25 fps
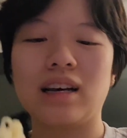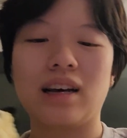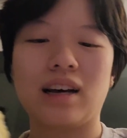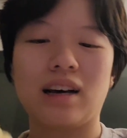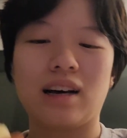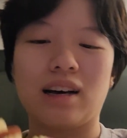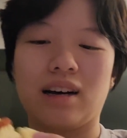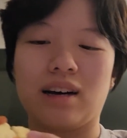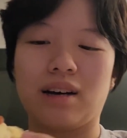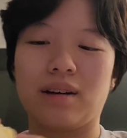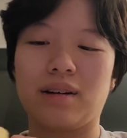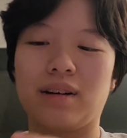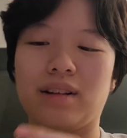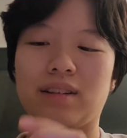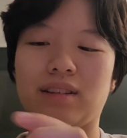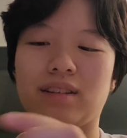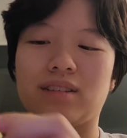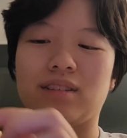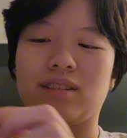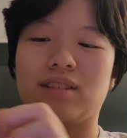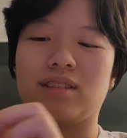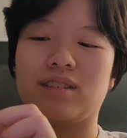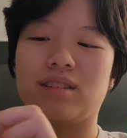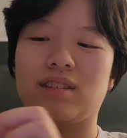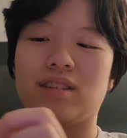and
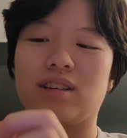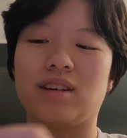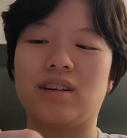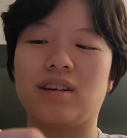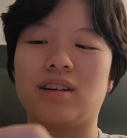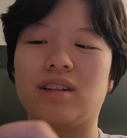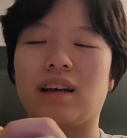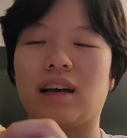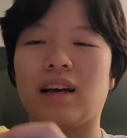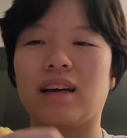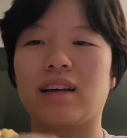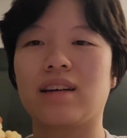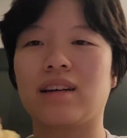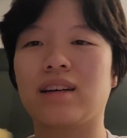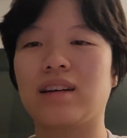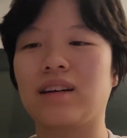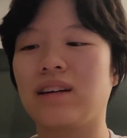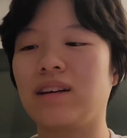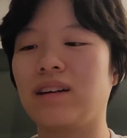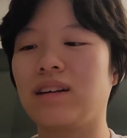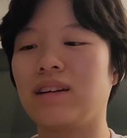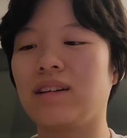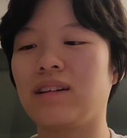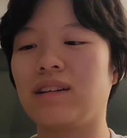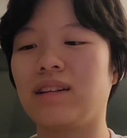there's the
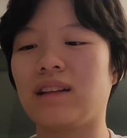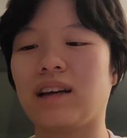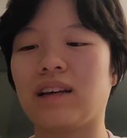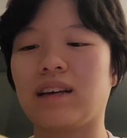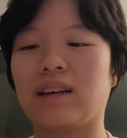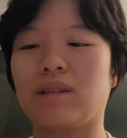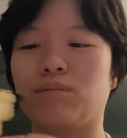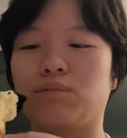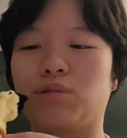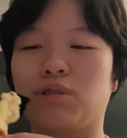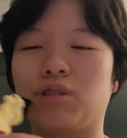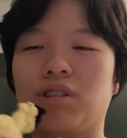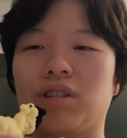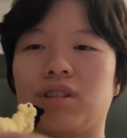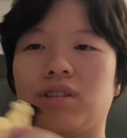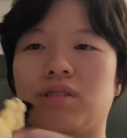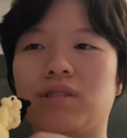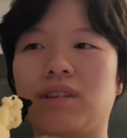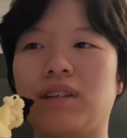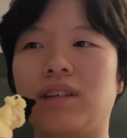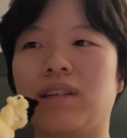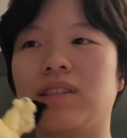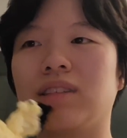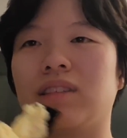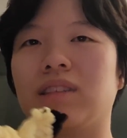like
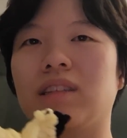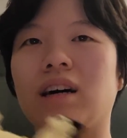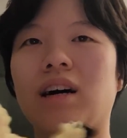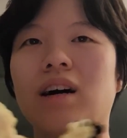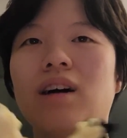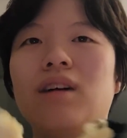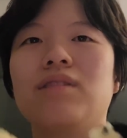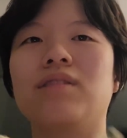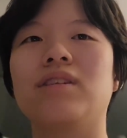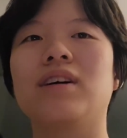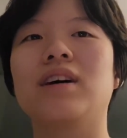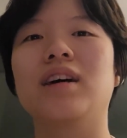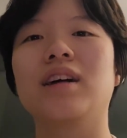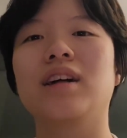embroidery and stuff,